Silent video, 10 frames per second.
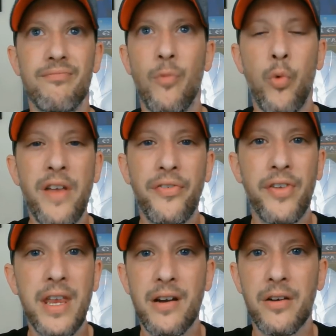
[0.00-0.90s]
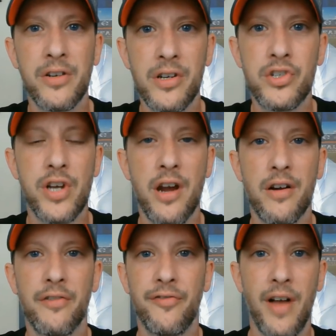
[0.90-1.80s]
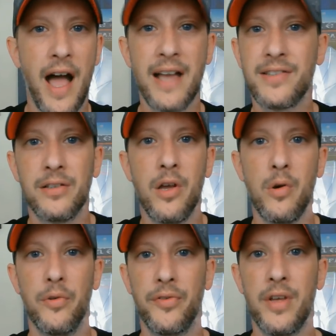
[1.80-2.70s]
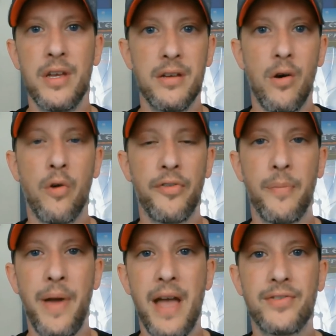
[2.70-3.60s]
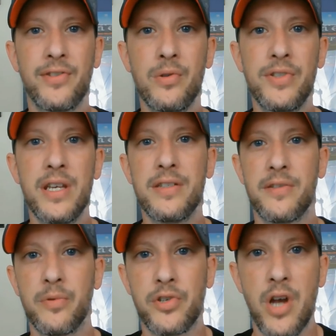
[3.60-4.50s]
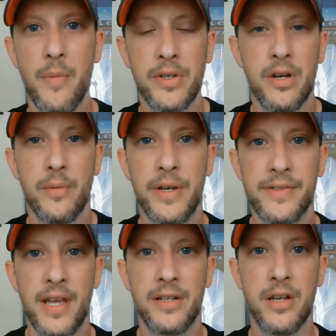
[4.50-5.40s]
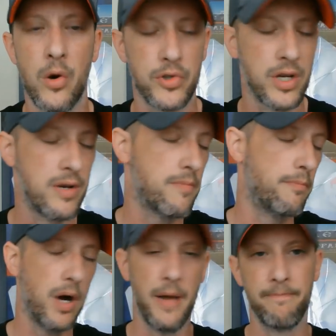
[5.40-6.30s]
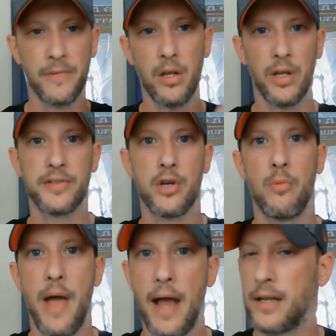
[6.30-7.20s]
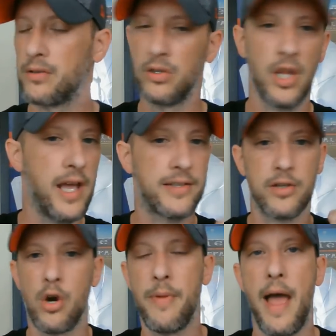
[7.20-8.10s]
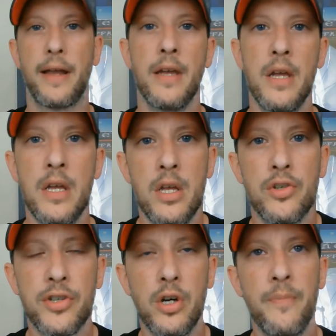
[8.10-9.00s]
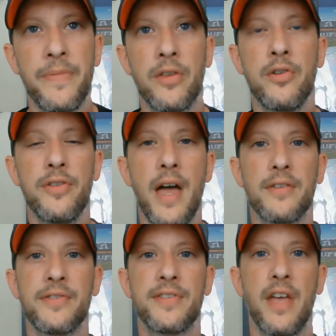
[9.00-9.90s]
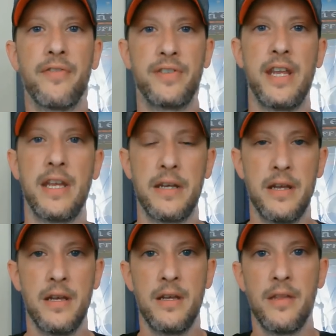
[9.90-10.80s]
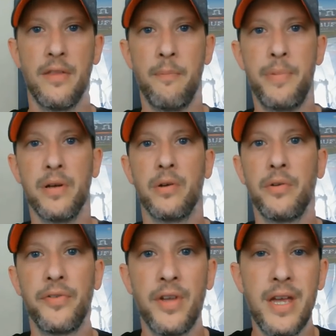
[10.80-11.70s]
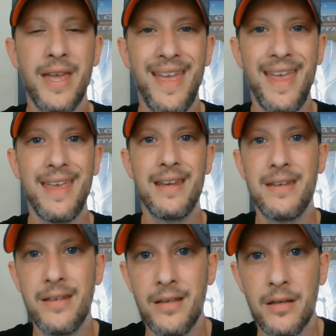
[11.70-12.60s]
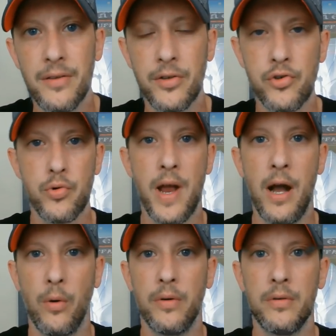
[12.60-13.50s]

we've seen our good share of highs and lows over the past two seasons with Sean McDermott as head coach. But let's go back. Let's go back. So 2017. The Bills end the drought.